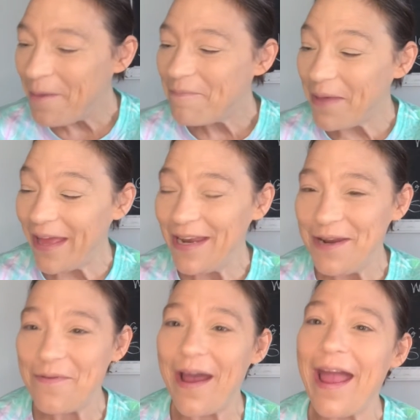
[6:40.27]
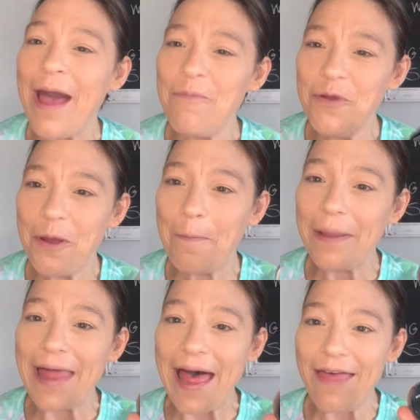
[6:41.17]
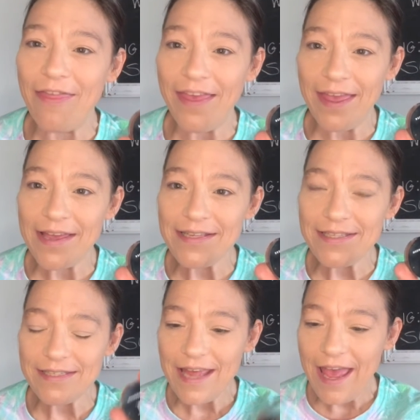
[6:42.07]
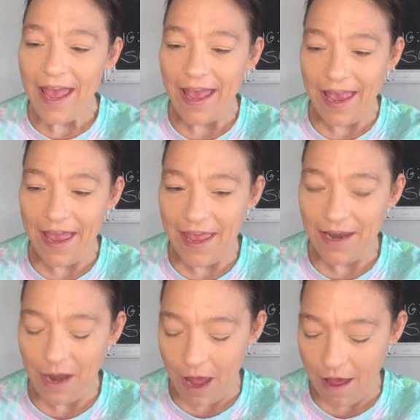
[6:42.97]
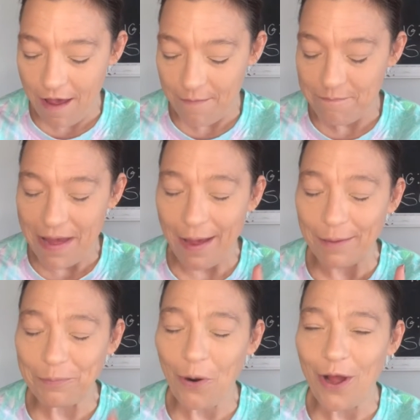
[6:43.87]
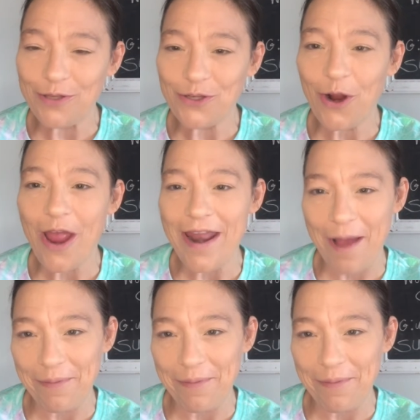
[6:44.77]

But anyway, I'm going to apply this and my bronzer, and I'll